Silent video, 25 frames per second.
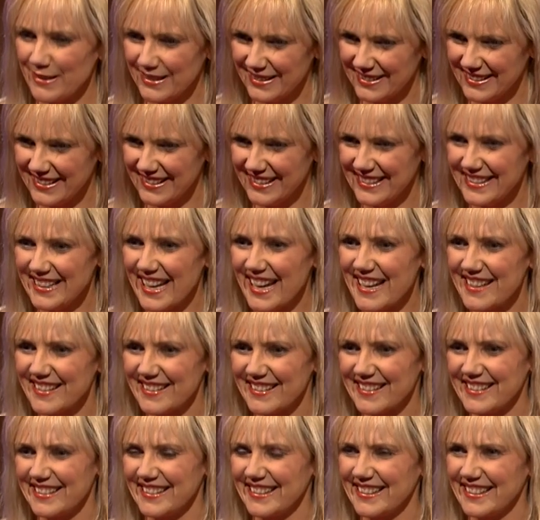So
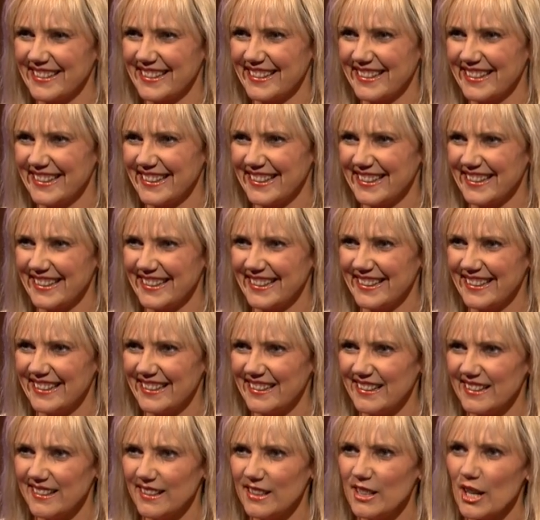that's just a matter of...
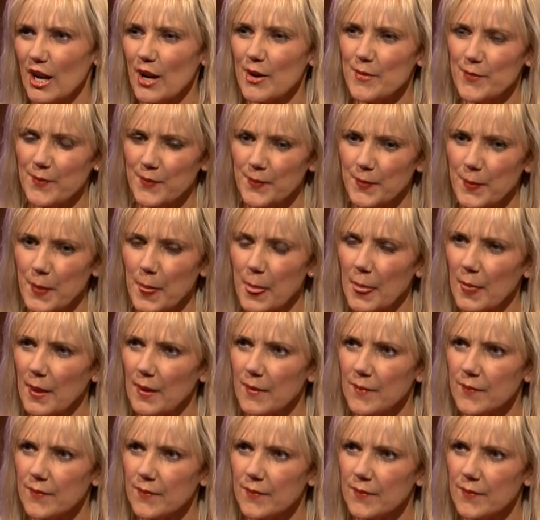Why do you think